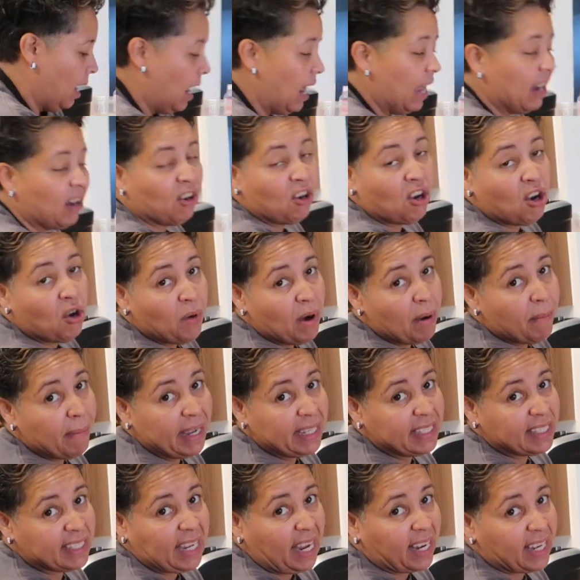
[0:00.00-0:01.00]
I don't know where
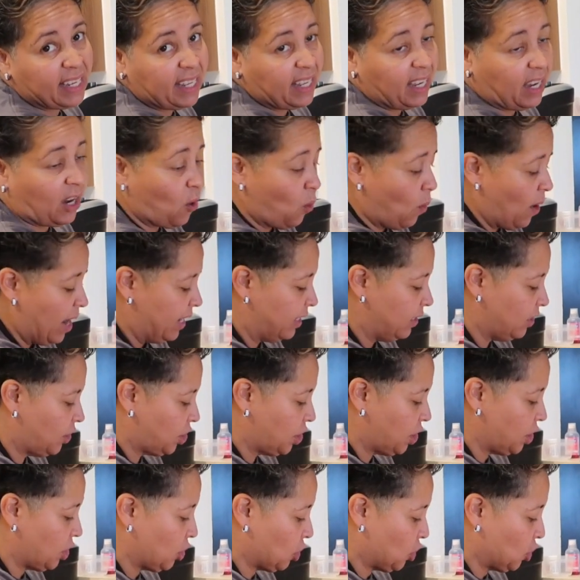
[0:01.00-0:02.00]
my sidekick went.
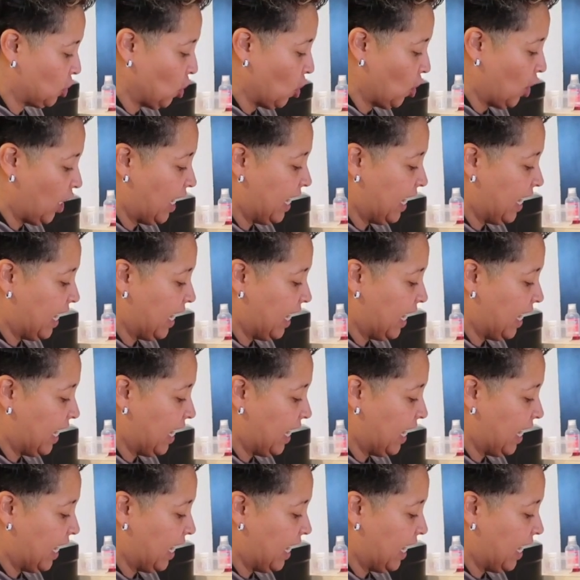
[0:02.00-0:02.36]
She's so